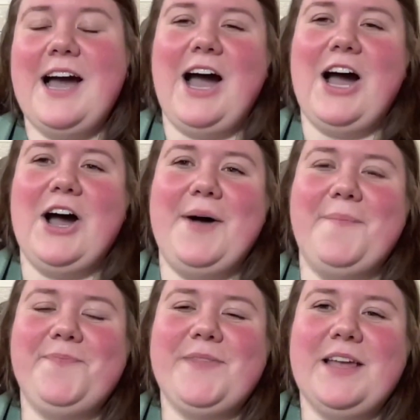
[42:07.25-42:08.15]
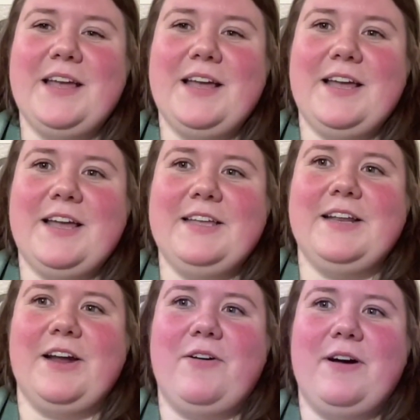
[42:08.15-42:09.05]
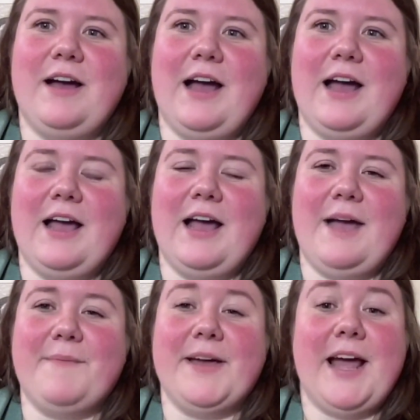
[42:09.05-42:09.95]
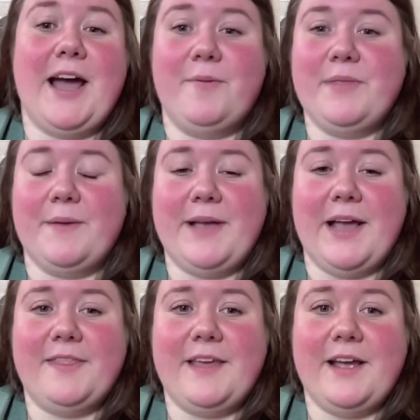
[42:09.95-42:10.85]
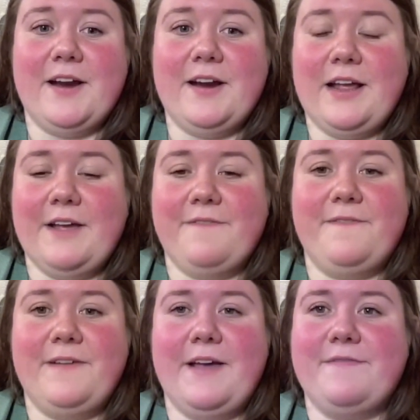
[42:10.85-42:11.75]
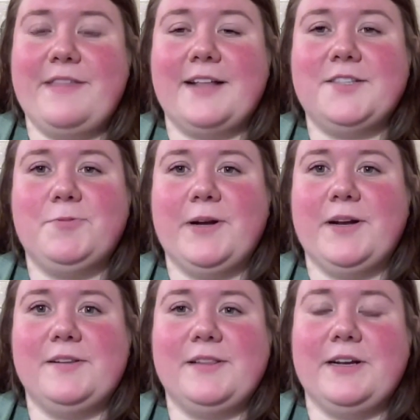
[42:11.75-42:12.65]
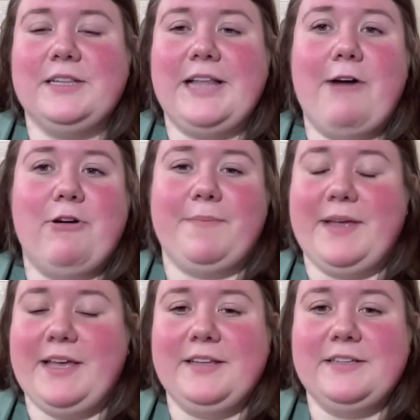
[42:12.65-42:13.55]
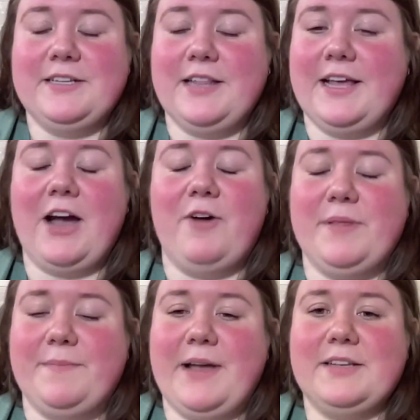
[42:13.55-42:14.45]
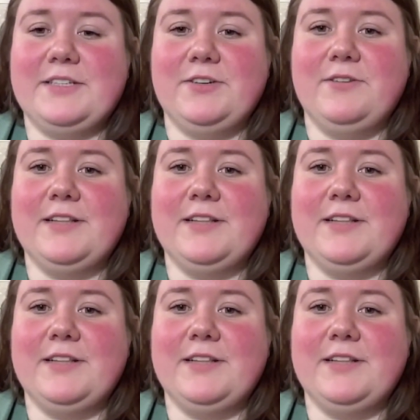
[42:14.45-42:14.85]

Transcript: I'm going to help them get there if that's where they're allowing me to like help them get to.